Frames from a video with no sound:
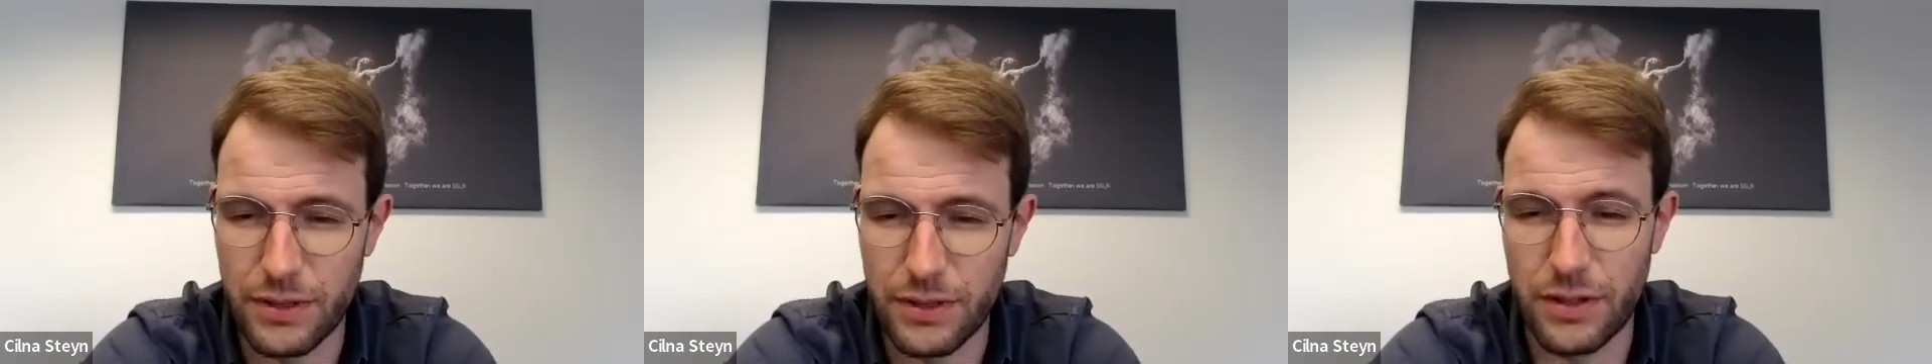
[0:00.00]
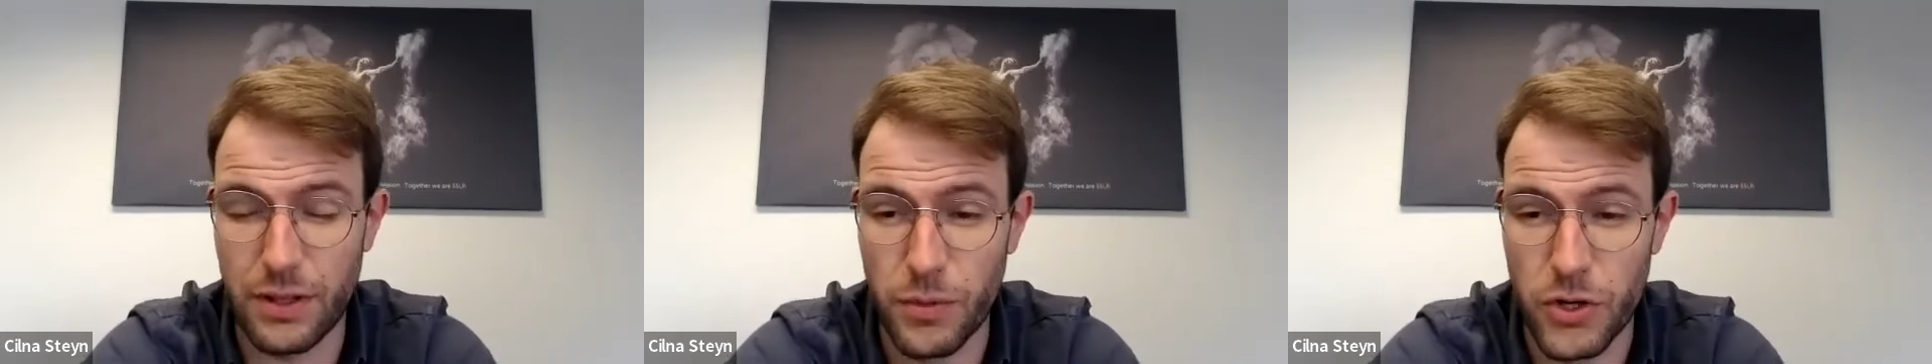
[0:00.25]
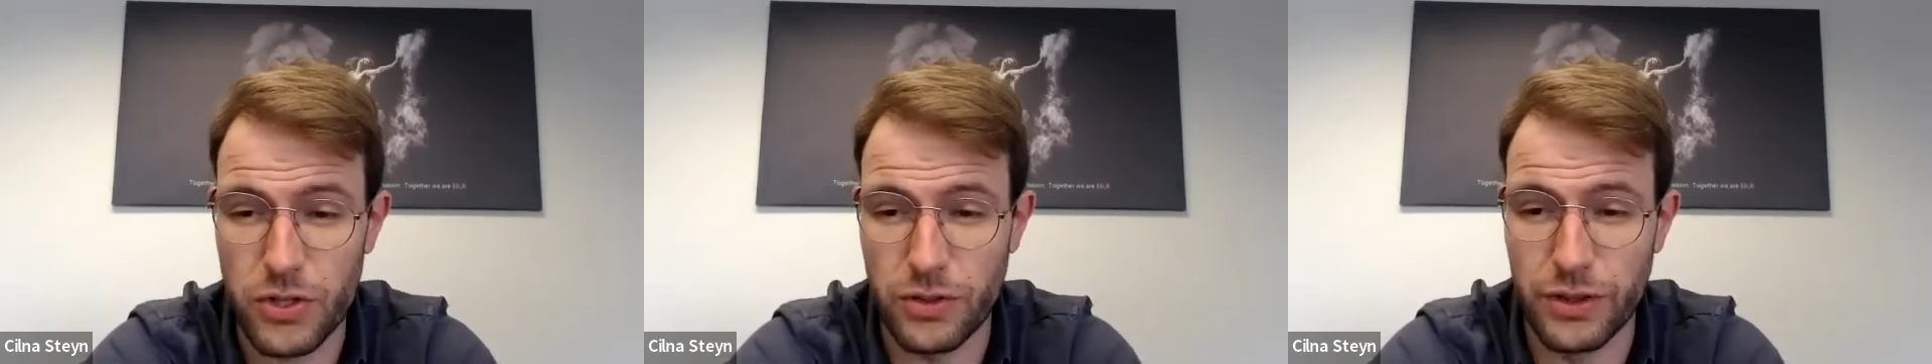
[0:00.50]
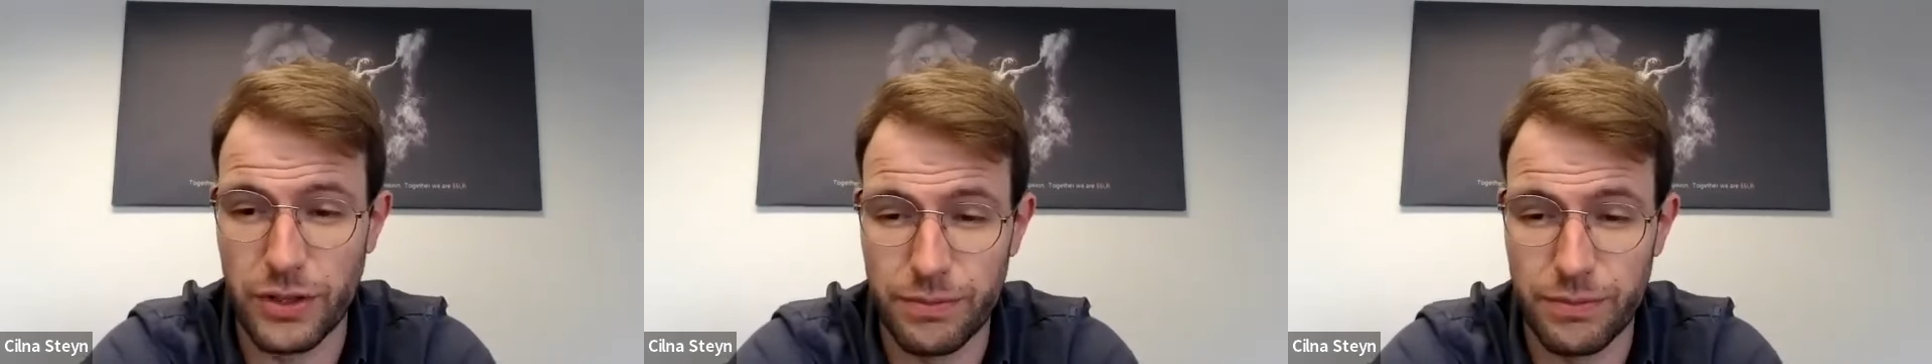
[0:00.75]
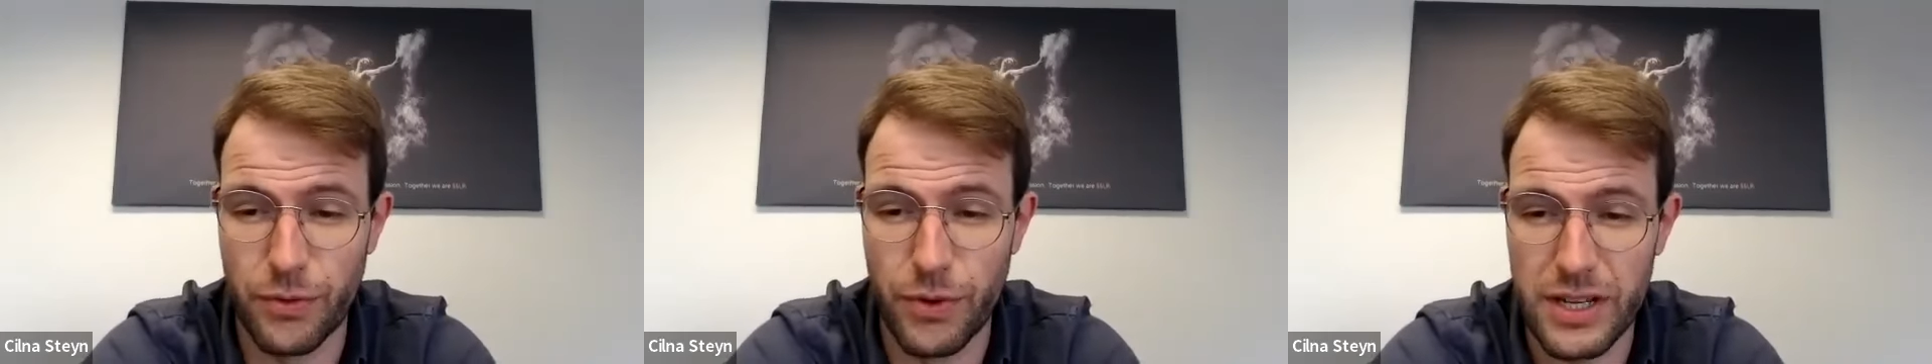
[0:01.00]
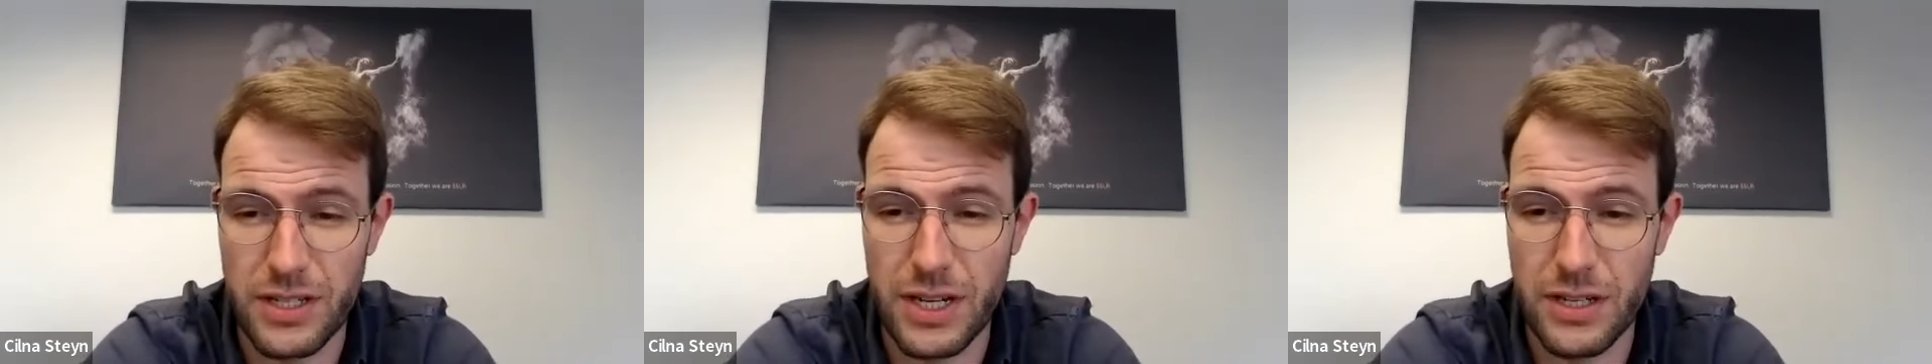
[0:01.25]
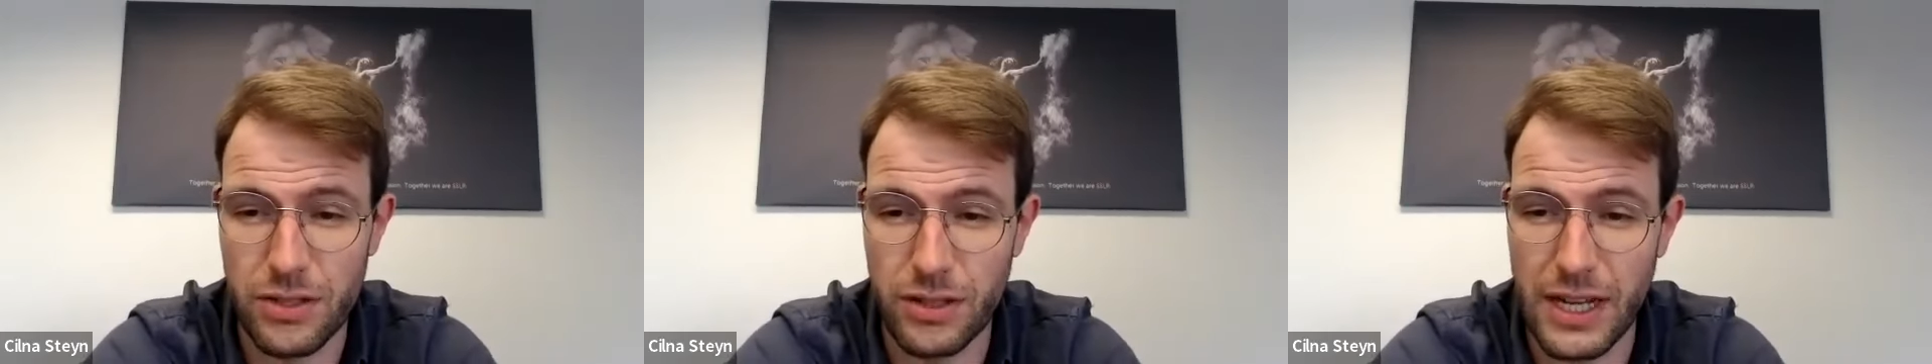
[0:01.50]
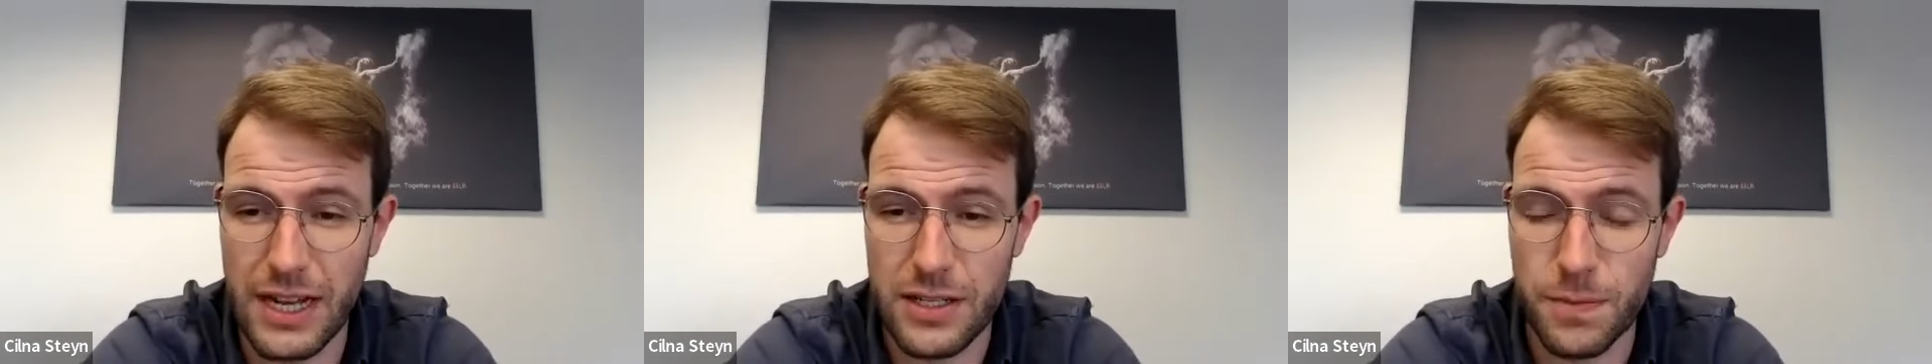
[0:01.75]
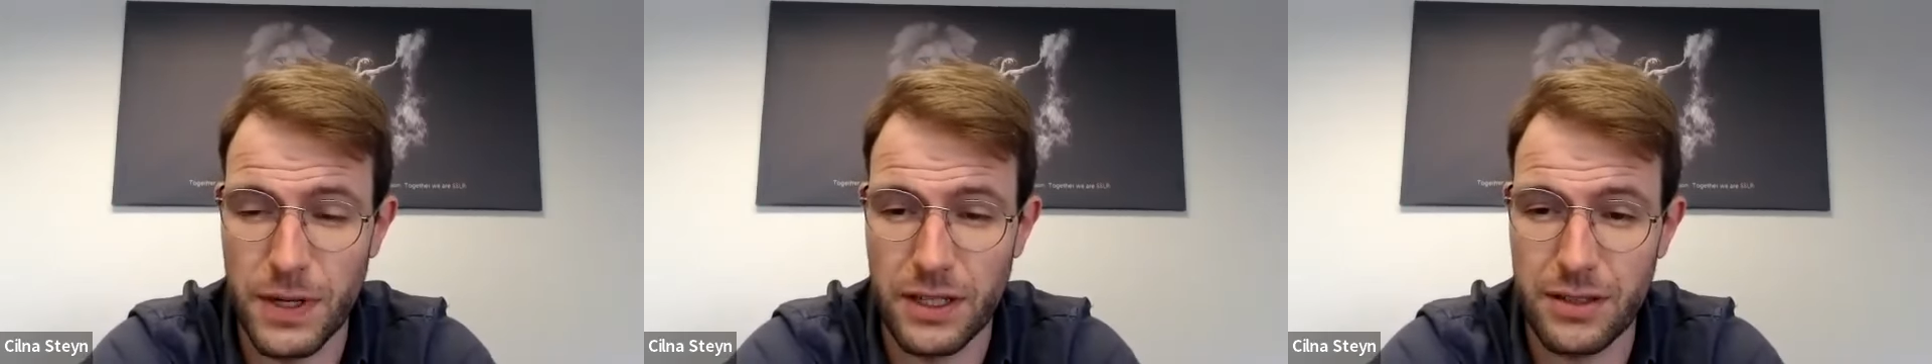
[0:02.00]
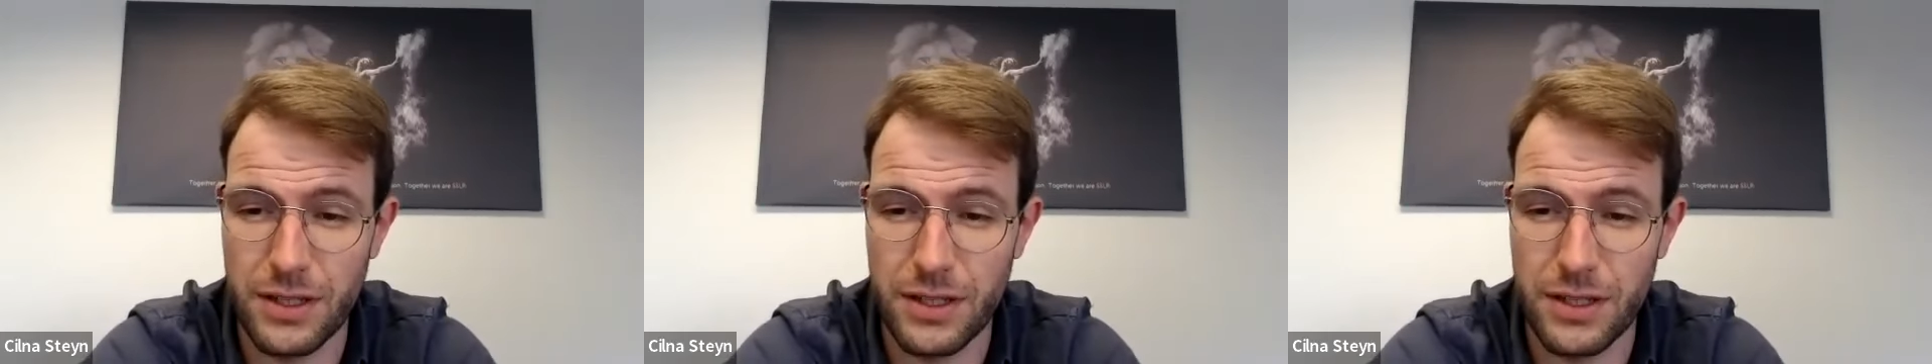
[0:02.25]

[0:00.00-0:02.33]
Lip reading: the commercial and the residential aspect.